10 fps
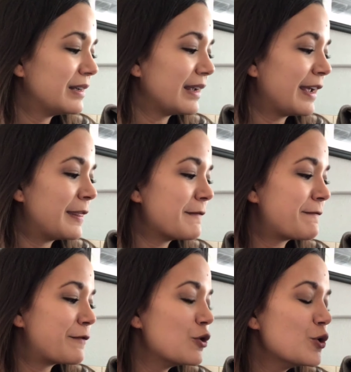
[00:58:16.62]
in the
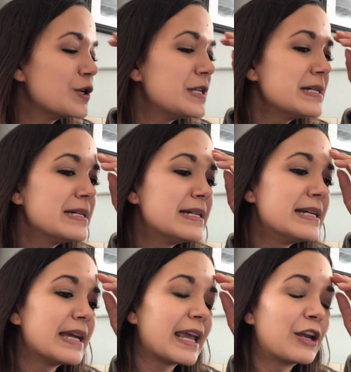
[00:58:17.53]
food
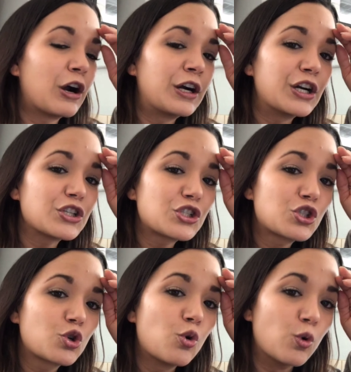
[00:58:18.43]
in our
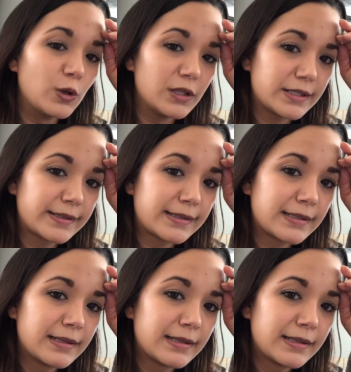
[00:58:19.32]
schools.